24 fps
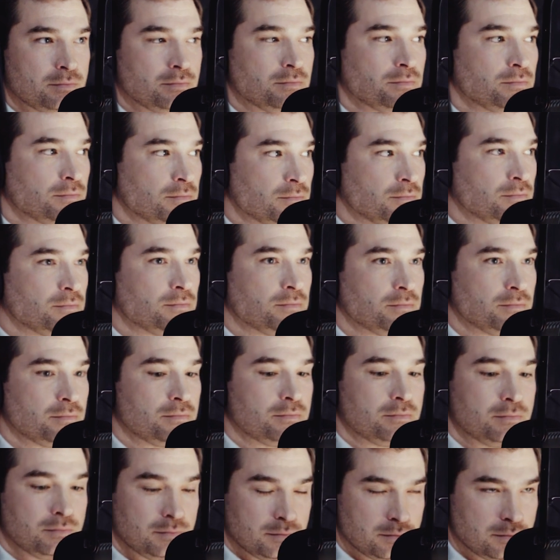in the first week
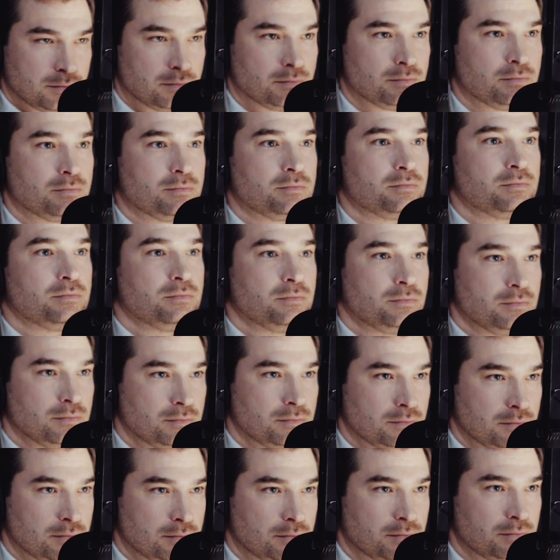of the season, actually, as we
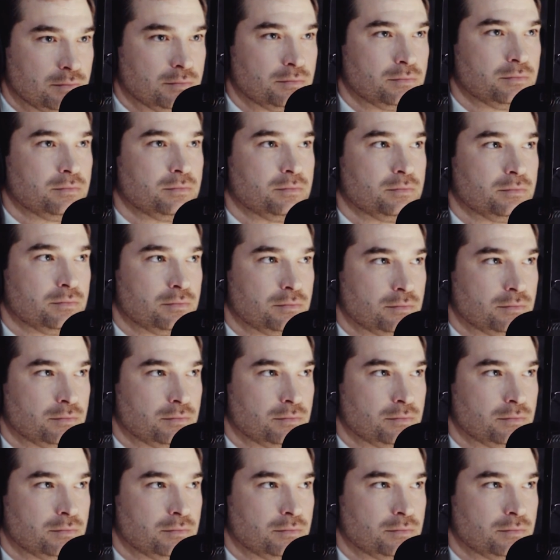record this,